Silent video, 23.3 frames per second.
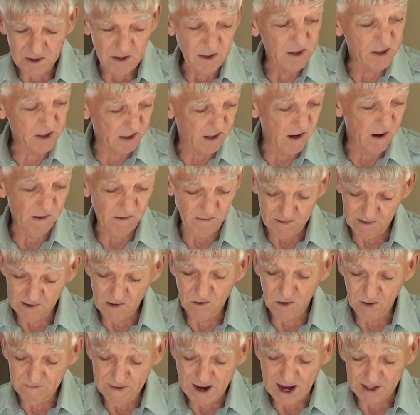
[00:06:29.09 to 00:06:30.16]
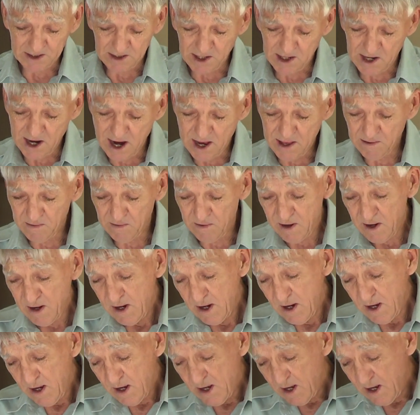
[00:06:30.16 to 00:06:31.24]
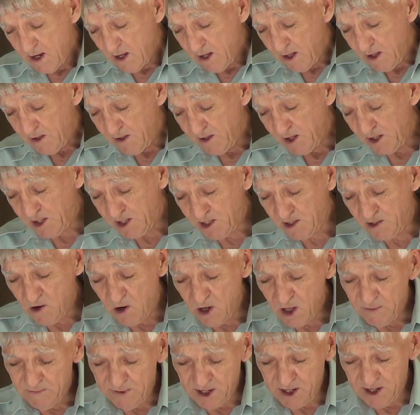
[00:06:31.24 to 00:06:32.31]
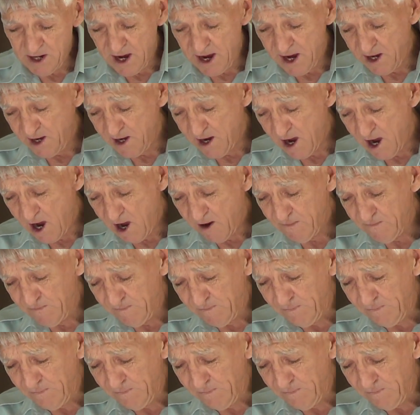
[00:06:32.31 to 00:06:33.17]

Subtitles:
start going back together. This is going to be a